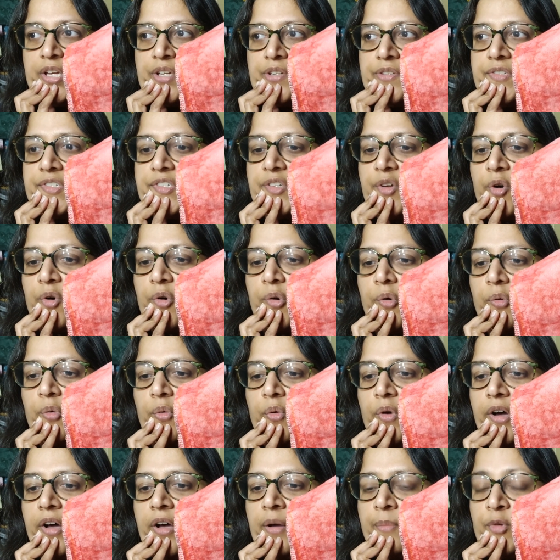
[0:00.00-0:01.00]

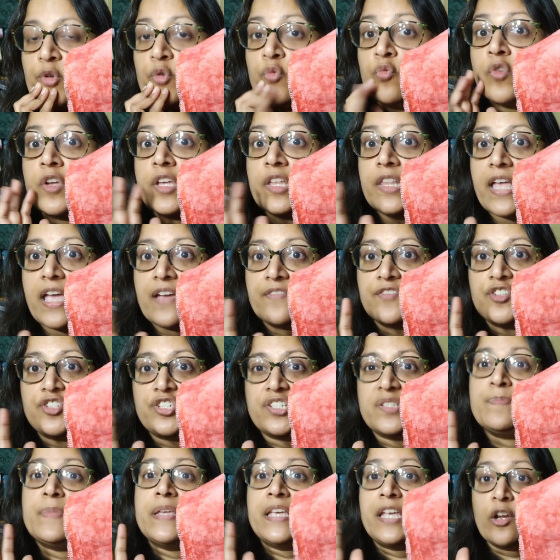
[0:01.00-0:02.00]
So you really have to
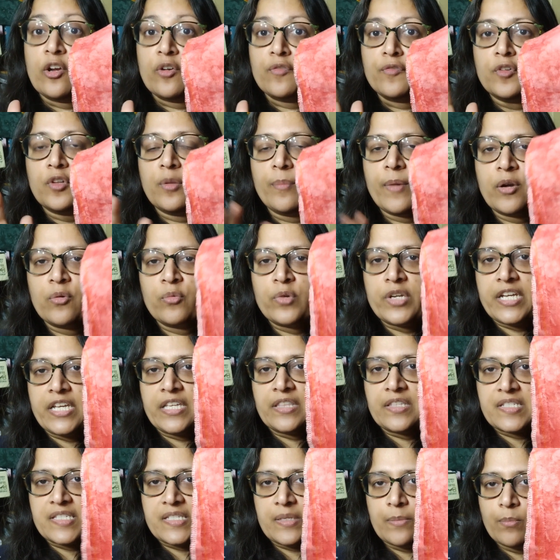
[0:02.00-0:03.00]
just be careful about
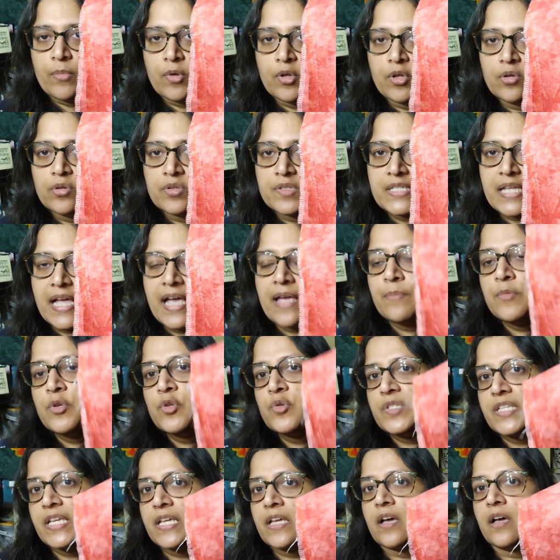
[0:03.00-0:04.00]
reading the symbols. I'm
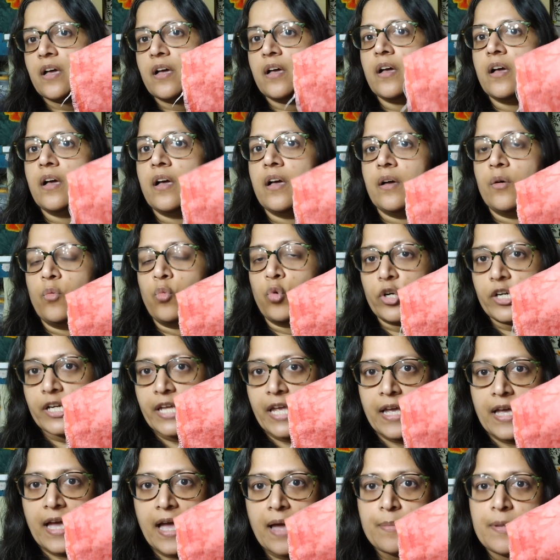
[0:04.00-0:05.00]
using a
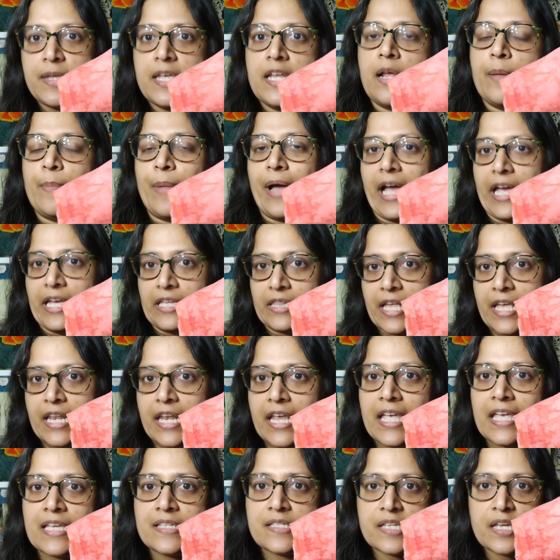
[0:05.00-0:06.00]
working copy and I'm
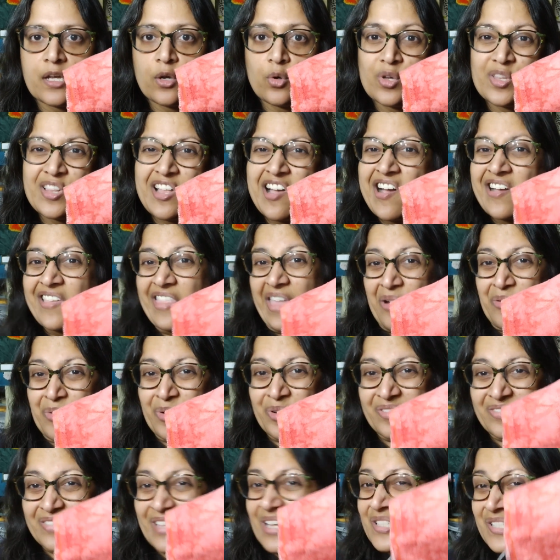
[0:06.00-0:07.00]
highlighting as I go along.
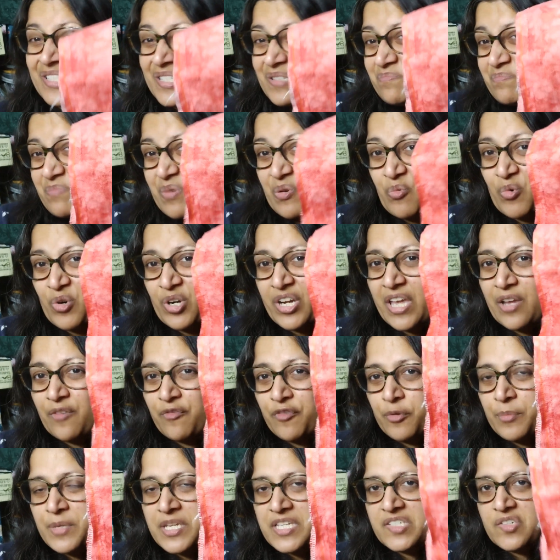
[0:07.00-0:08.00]
That's been working
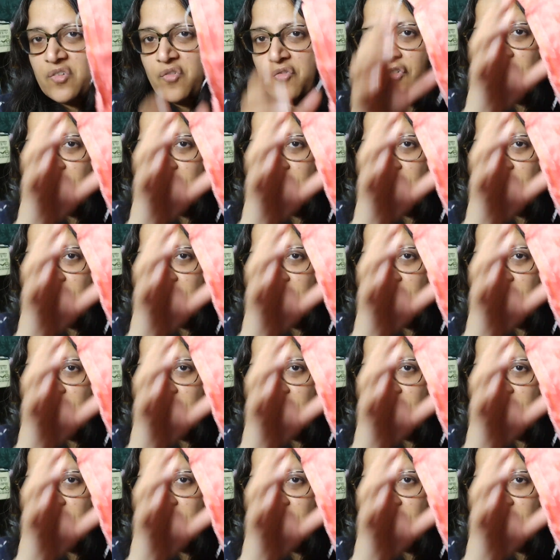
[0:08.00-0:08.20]
for me so